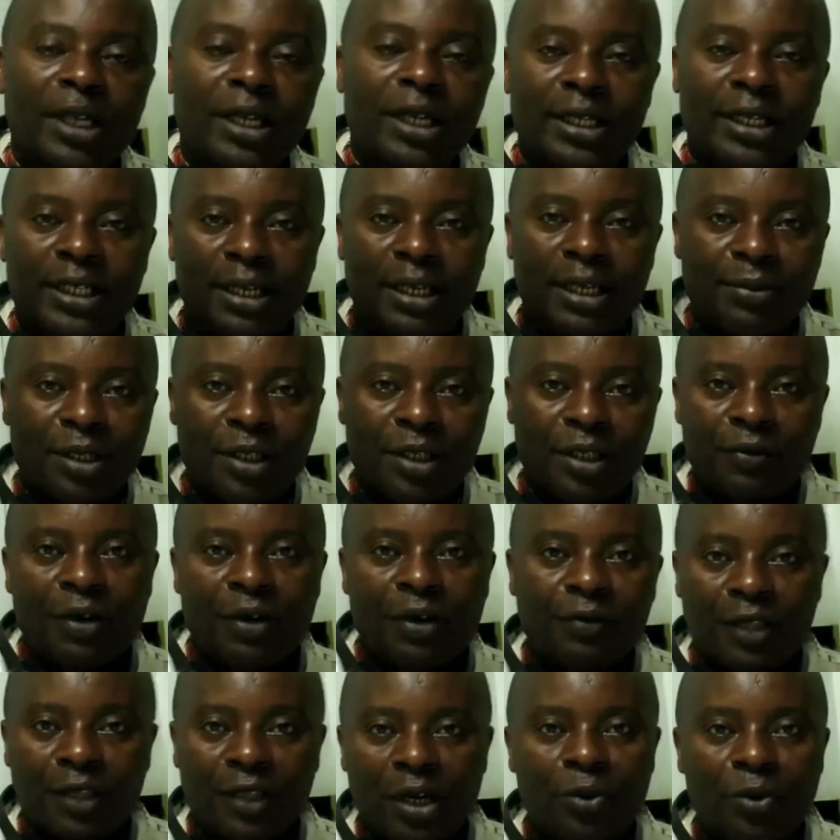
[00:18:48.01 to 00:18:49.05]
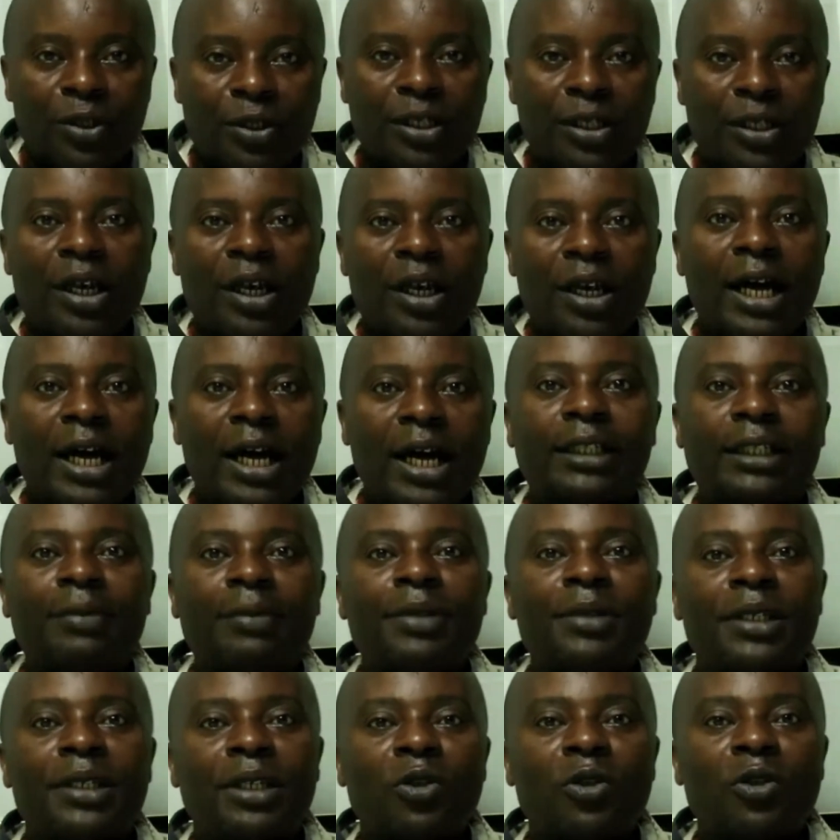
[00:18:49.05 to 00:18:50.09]
At times it's 5,000, at times
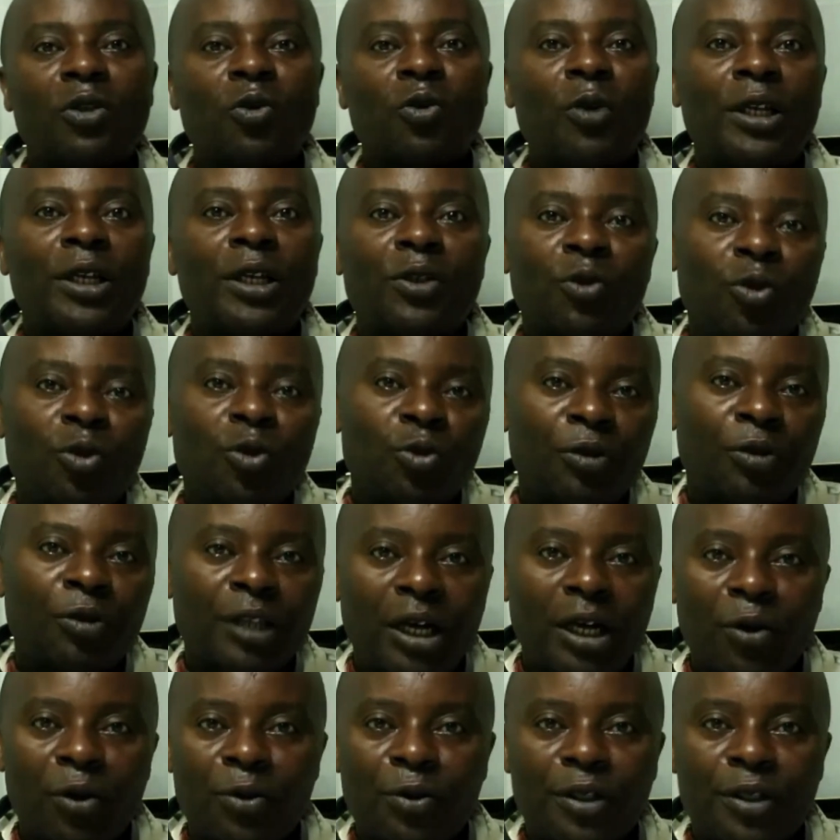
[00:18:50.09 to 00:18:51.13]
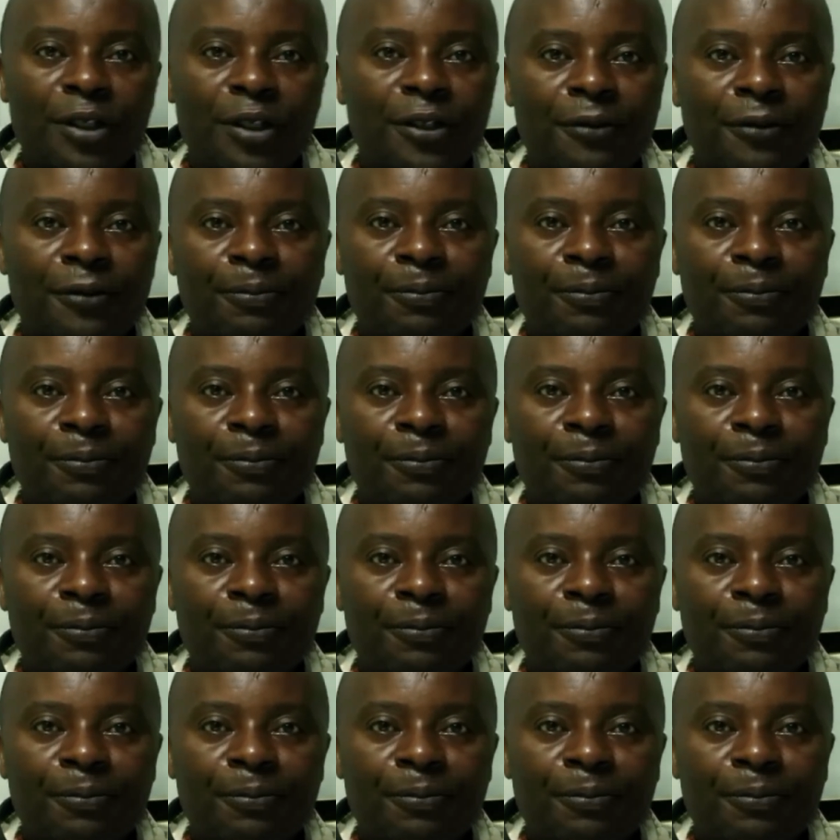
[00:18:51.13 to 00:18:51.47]
it's as low as 2,000.